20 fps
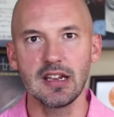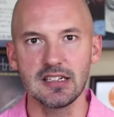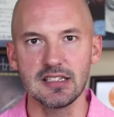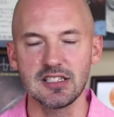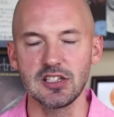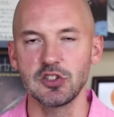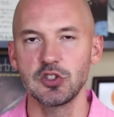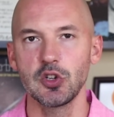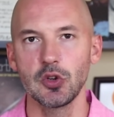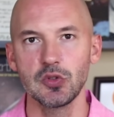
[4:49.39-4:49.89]
is
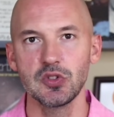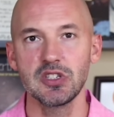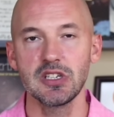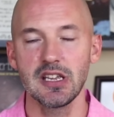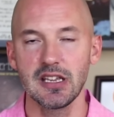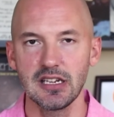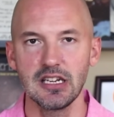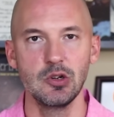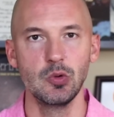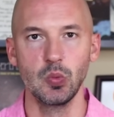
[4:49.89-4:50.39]

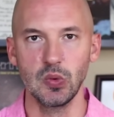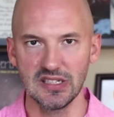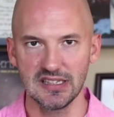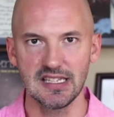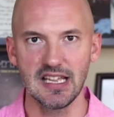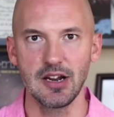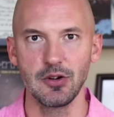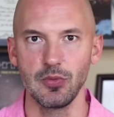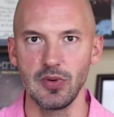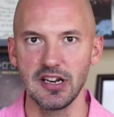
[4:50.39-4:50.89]
associated with
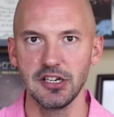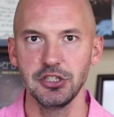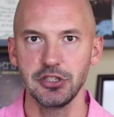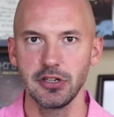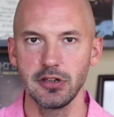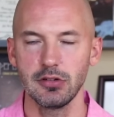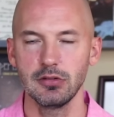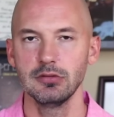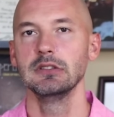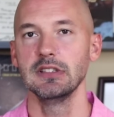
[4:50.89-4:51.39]
that
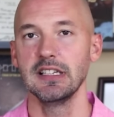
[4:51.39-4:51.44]
ratio.